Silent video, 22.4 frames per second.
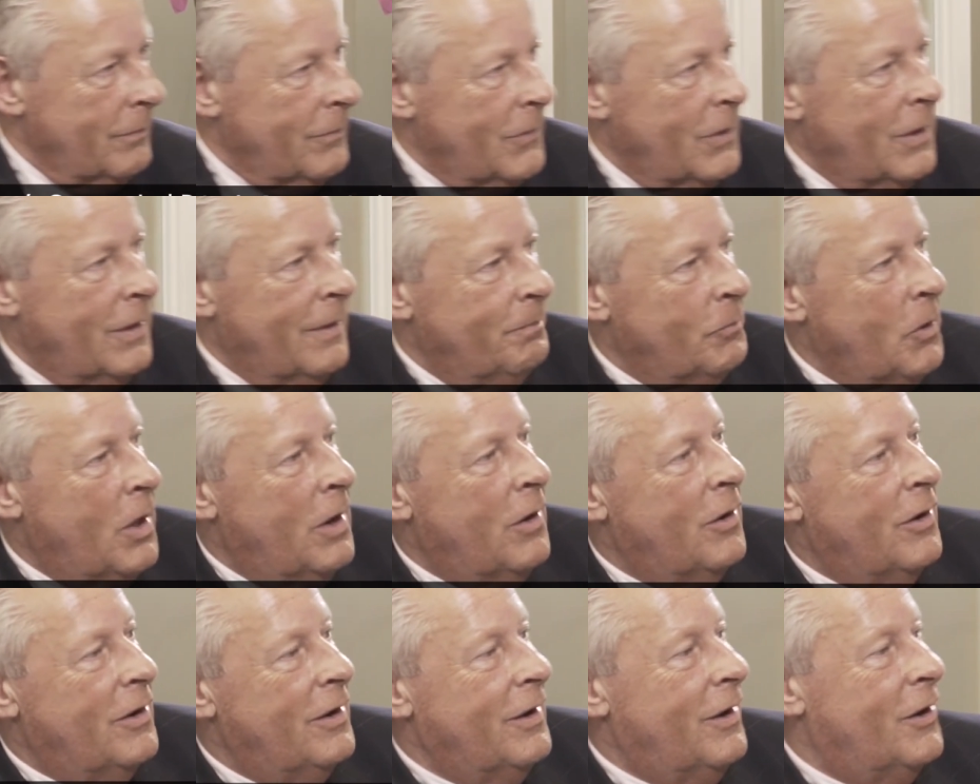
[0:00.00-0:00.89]
floor
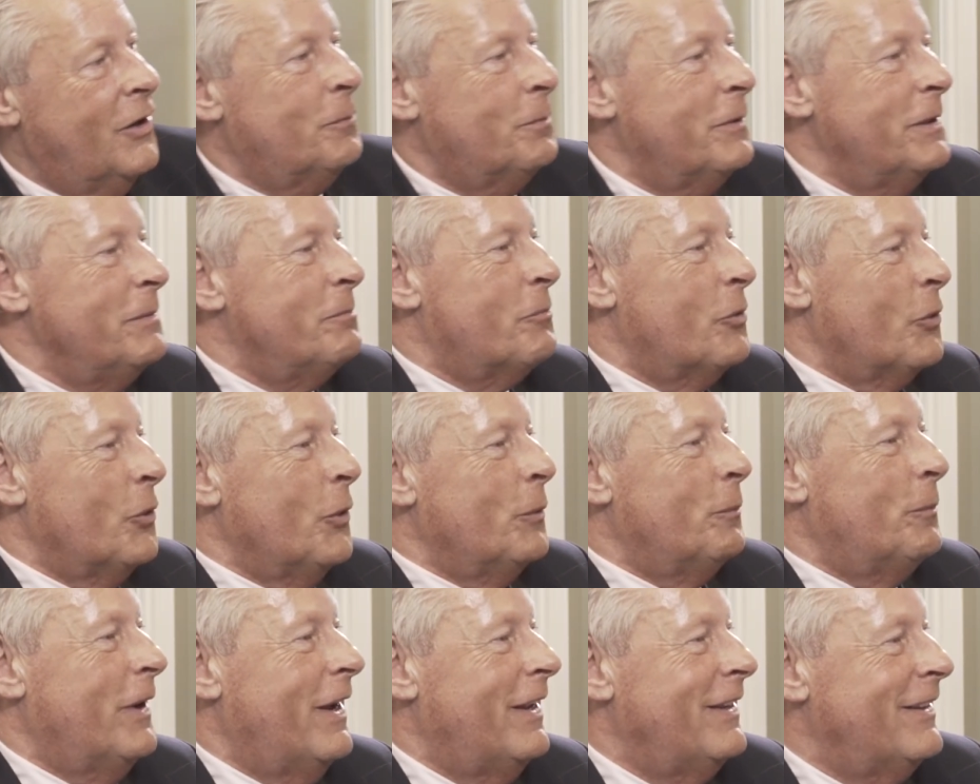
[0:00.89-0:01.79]
plates, structured
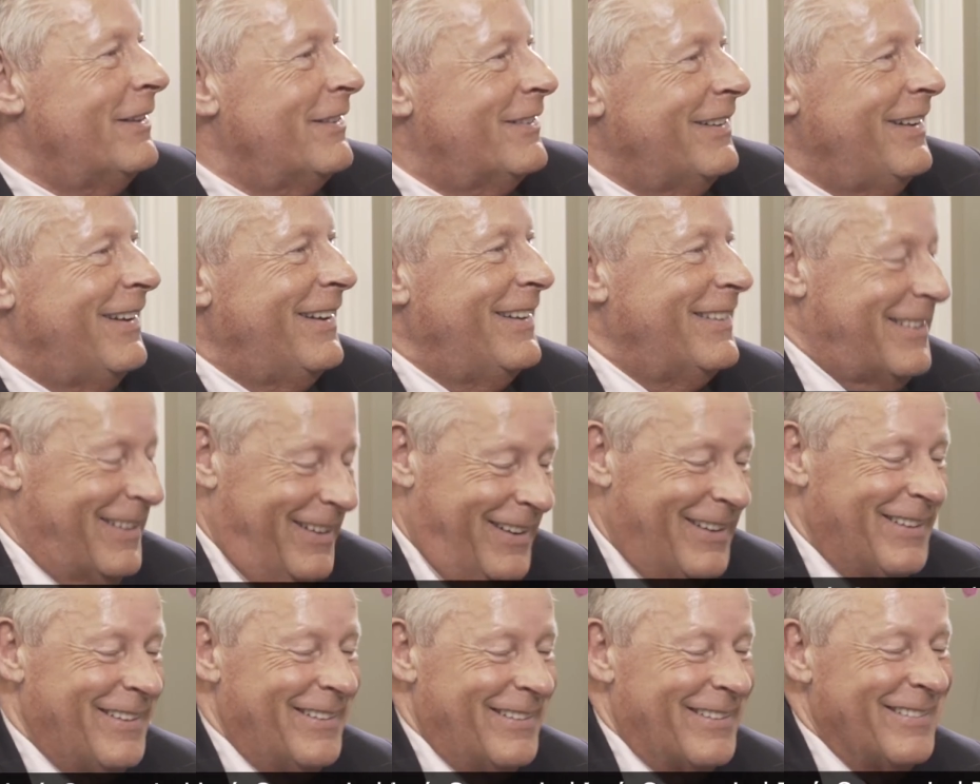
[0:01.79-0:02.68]
cabling, all
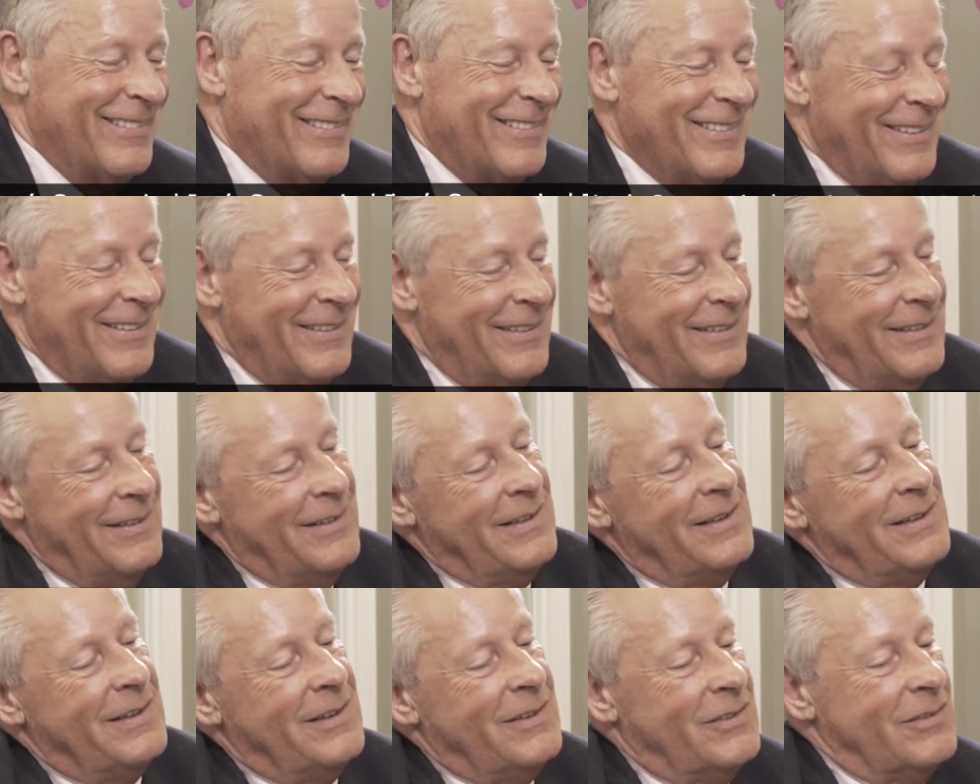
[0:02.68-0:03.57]
the rest of it.
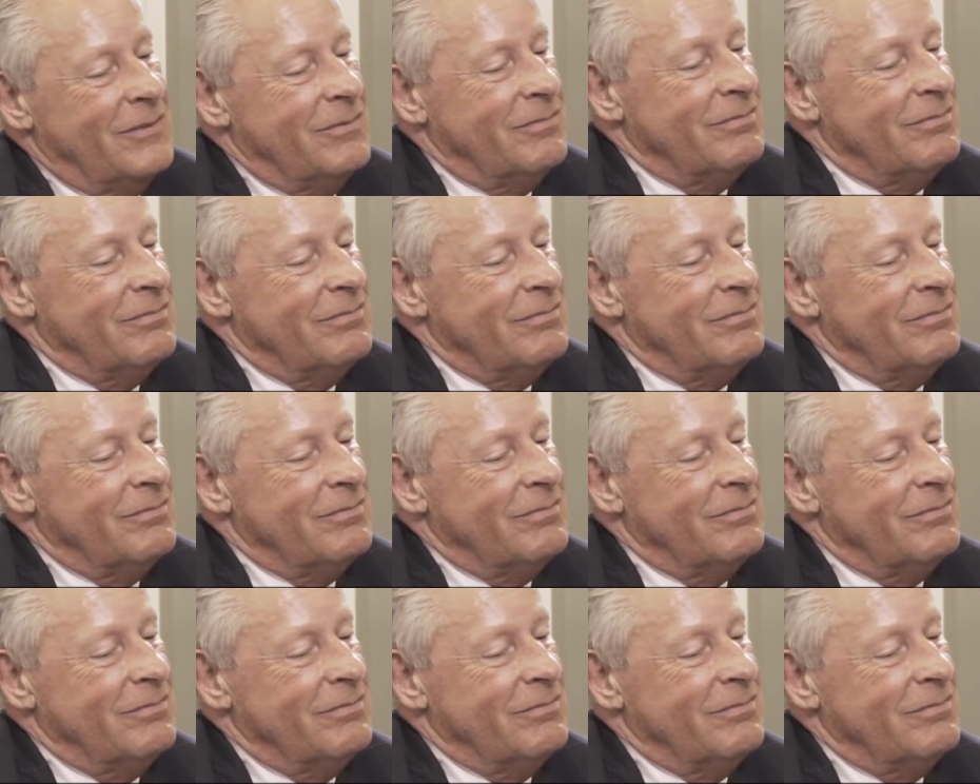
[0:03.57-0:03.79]
Yes. And